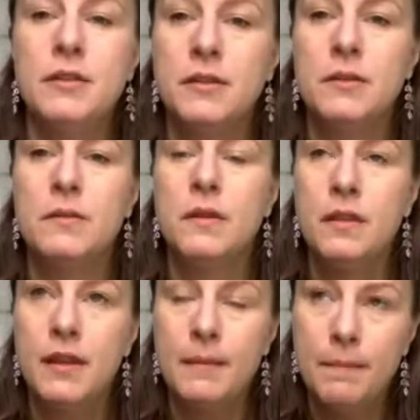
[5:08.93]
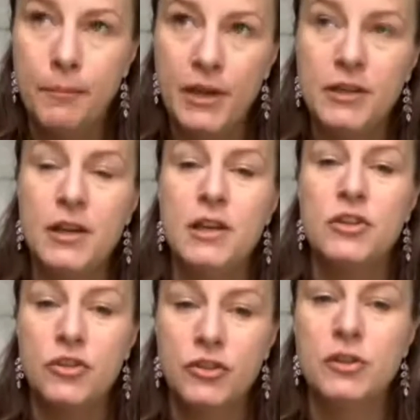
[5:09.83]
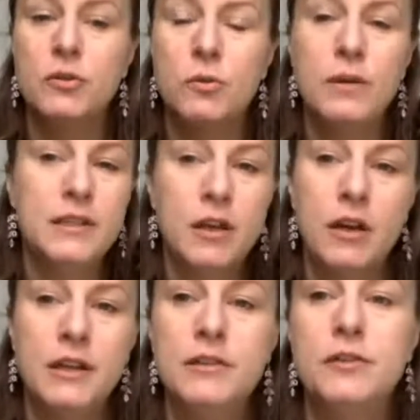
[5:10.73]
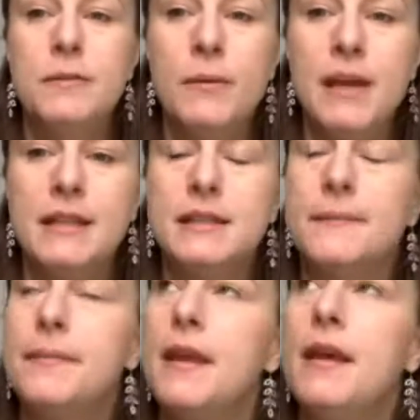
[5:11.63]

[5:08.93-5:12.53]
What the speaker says: So the British soul is hurt in so many ways.